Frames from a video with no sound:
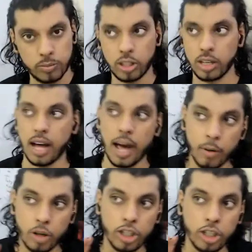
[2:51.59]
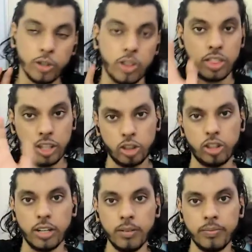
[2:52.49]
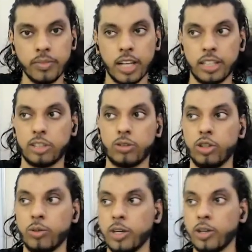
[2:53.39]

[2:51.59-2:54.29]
Okay, I'm going to teach you this today. That's going to